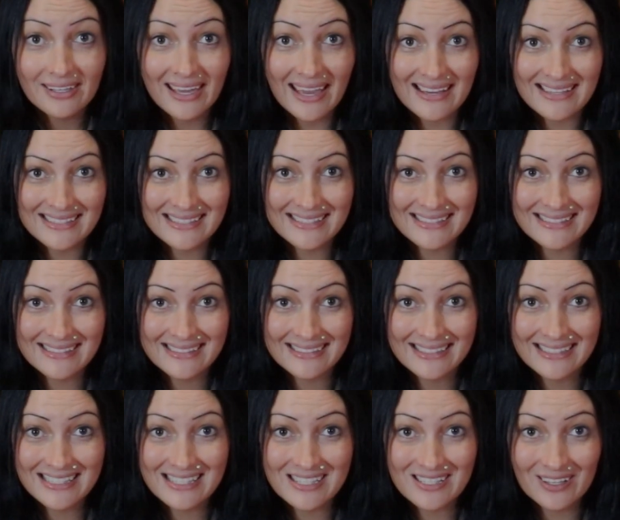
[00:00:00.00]
Yes,
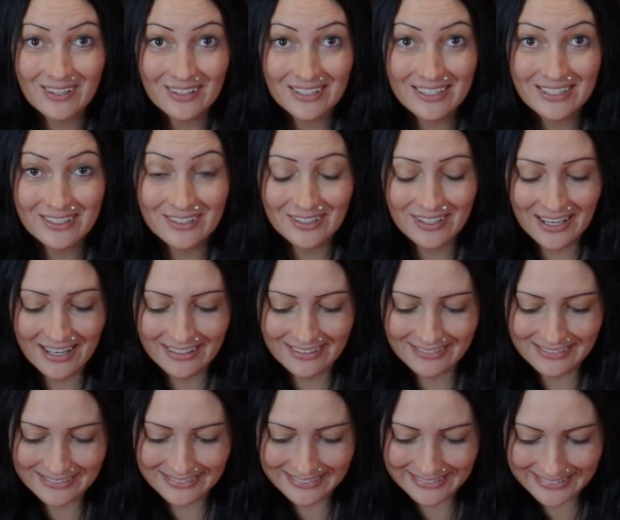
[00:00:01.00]
it's starting to
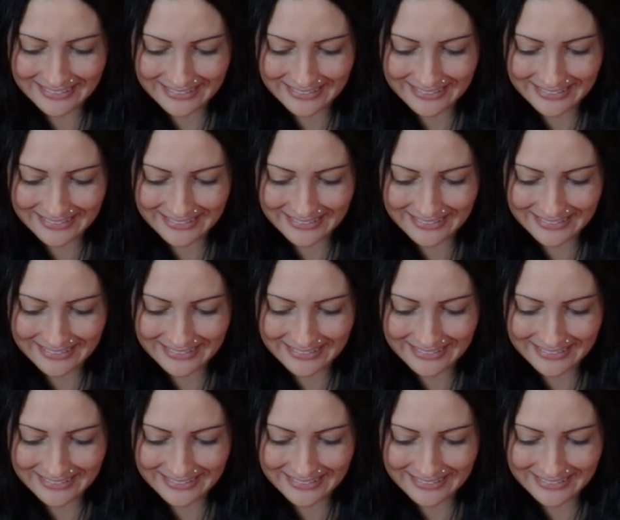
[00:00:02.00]
crackle.